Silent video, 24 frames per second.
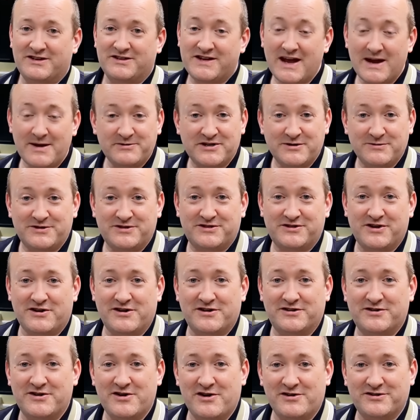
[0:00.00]
Step two is
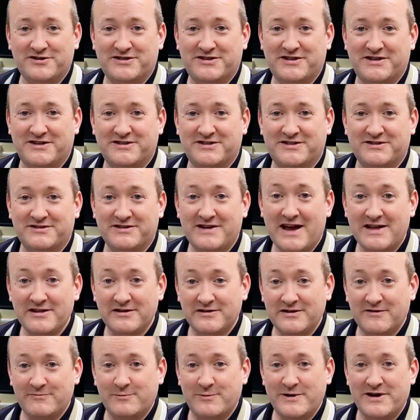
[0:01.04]
diagnostics. Now
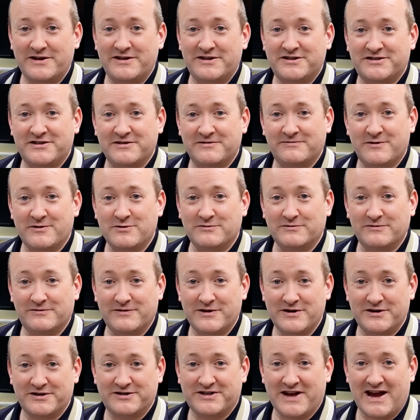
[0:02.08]
that you've witnessed the fault
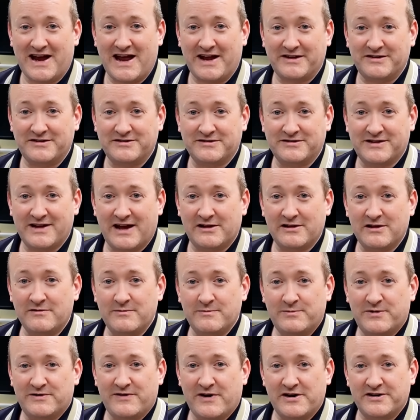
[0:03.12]
firsthand, that'll
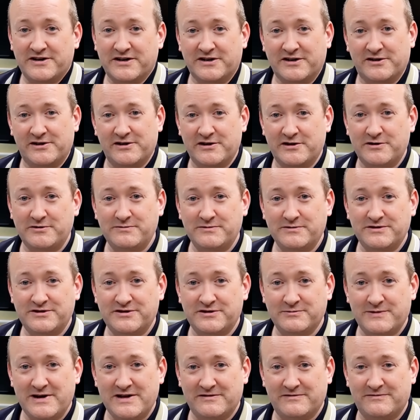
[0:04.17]
often provide a clue as
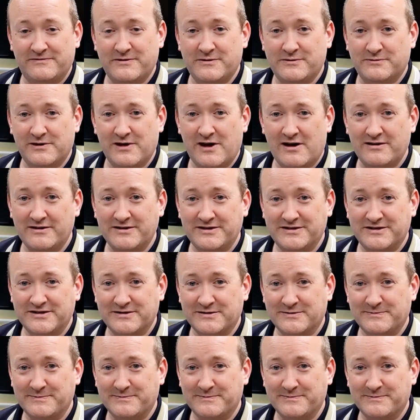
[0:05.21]
to where the fault lies.